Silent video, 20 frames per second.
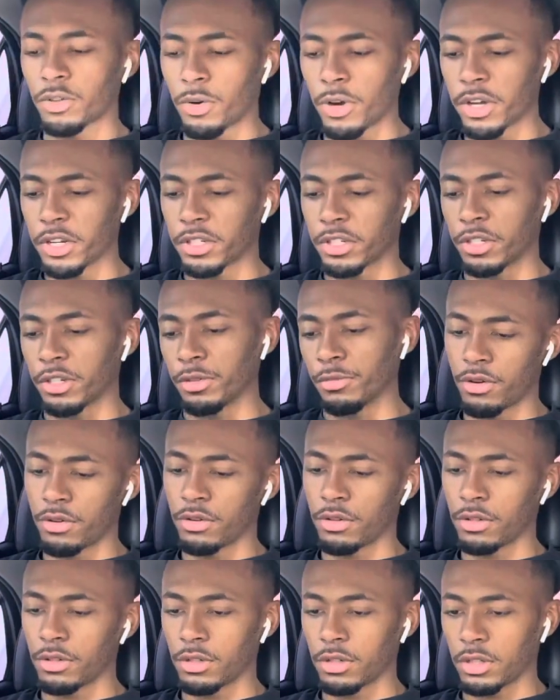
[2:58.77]
question.
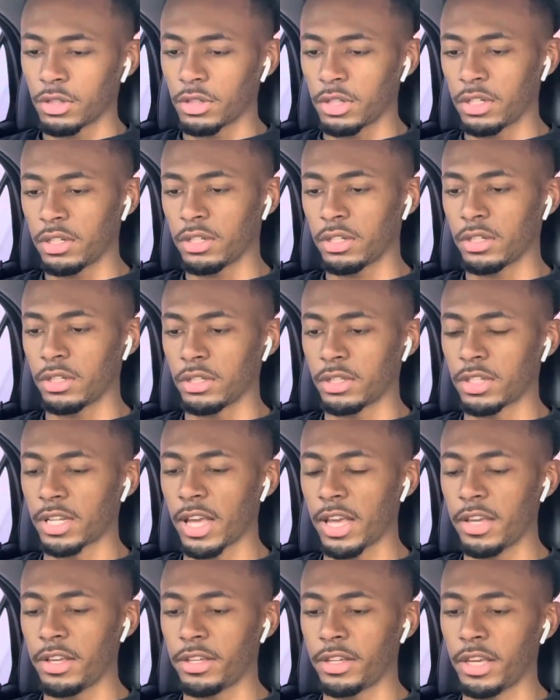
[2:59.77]
Let's see.
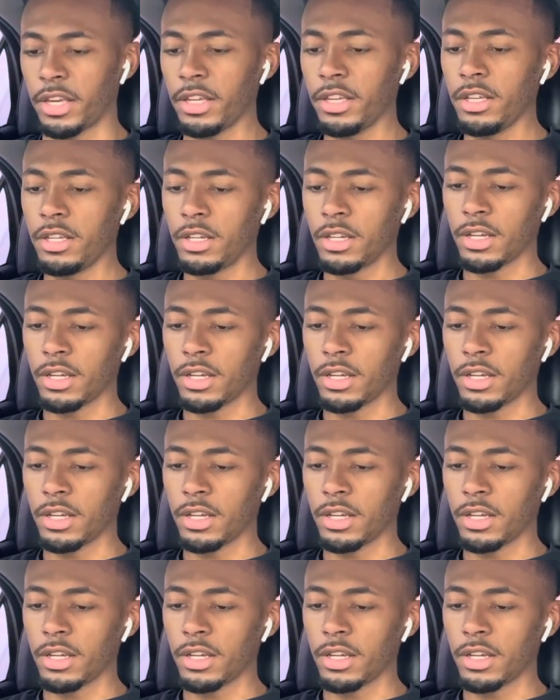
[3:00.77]
Tay Key.